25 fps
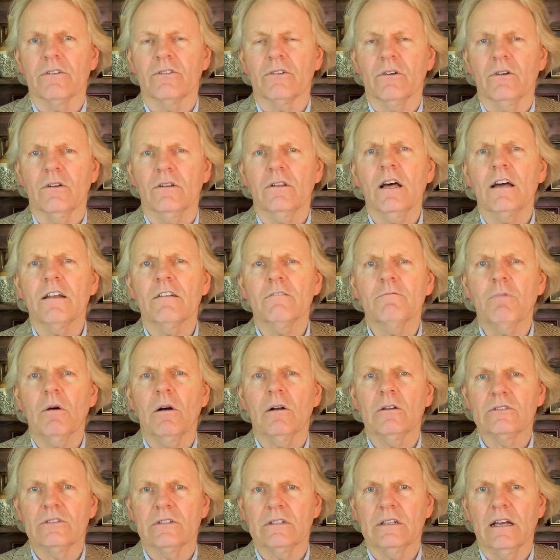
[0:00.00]
So a lot of
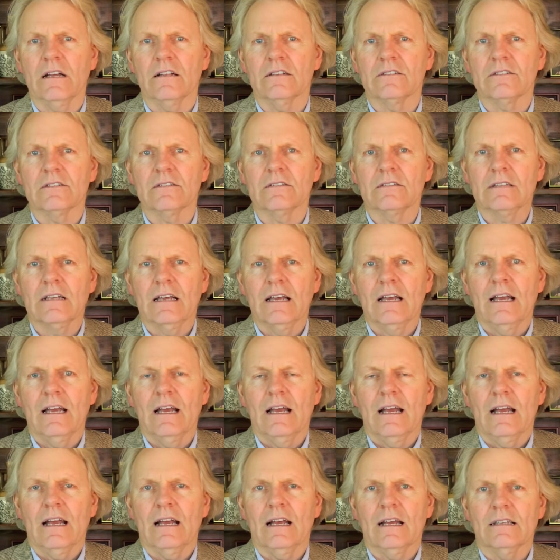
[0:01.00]
policy analysis
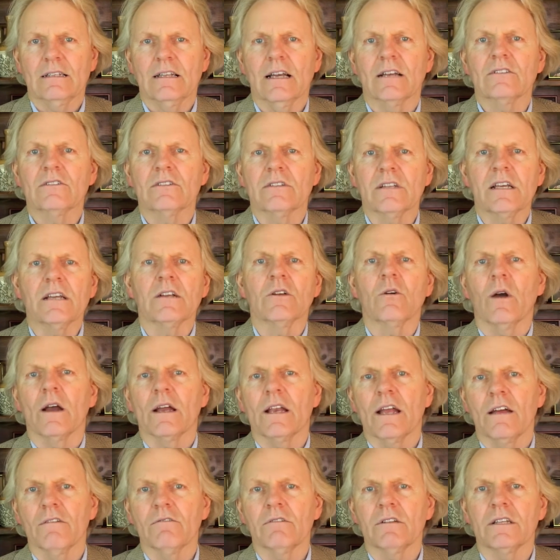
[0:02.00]
does lean
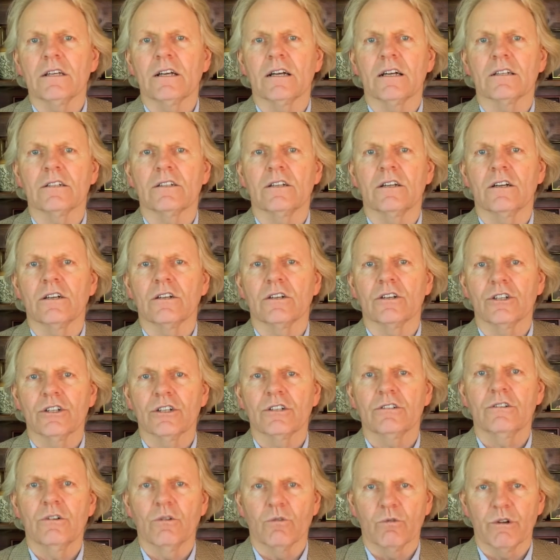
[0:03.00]
quite heavily on
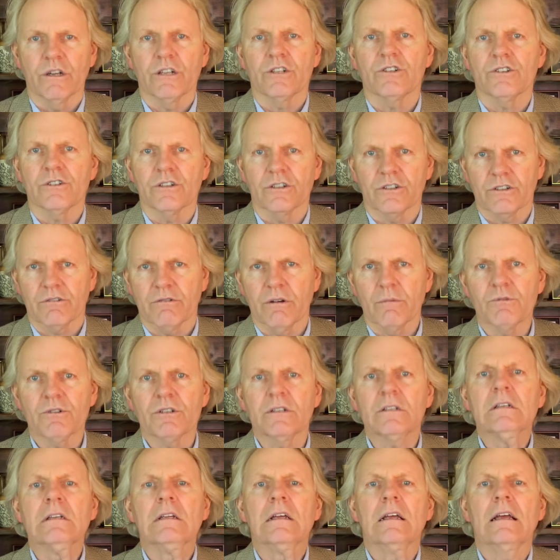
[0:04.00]
good, rich
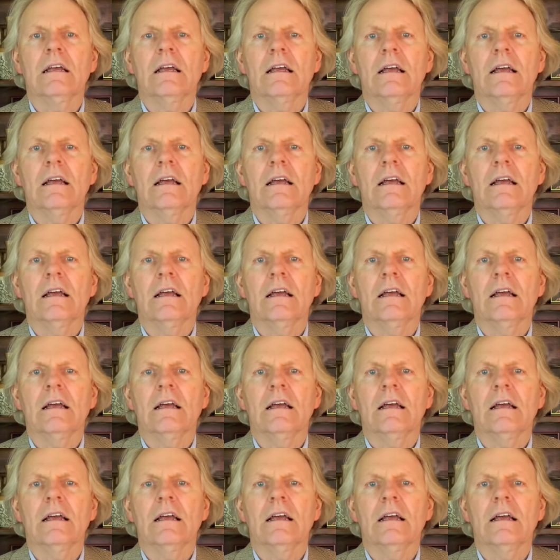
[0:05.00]
description